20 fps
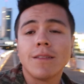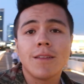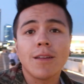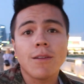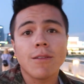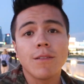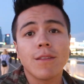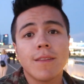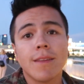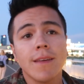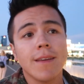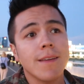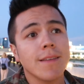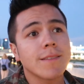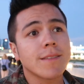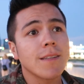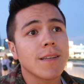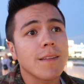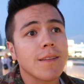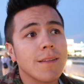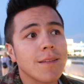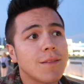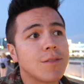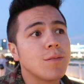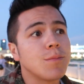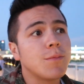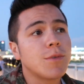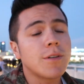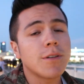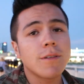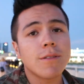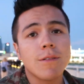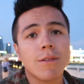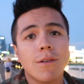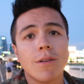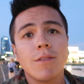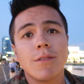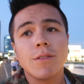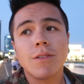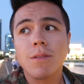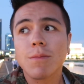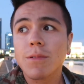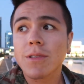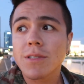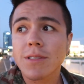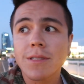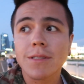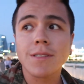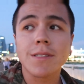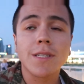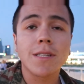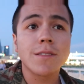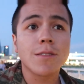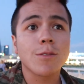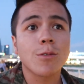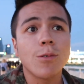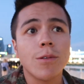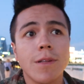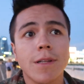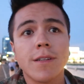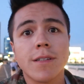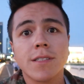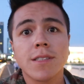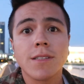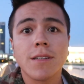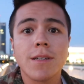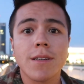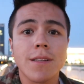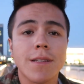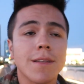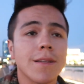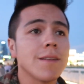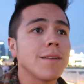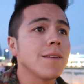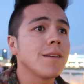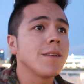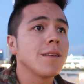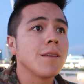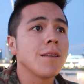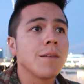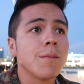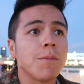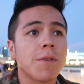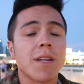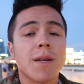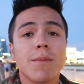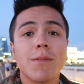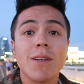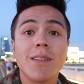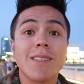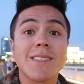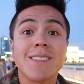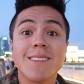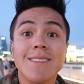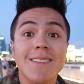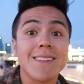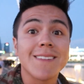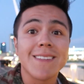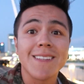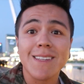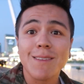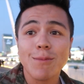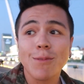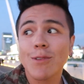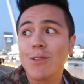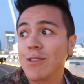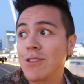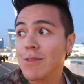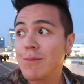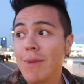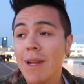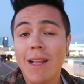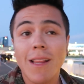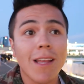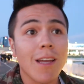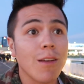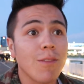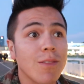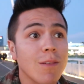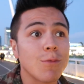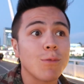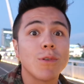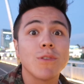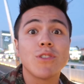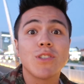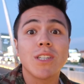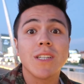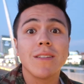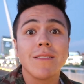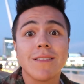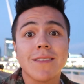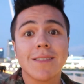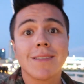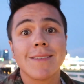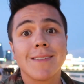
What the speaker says: The good thing is that tomorrow all the universities and schools are starting, but I'm not a student anymore, so my life, it won't change.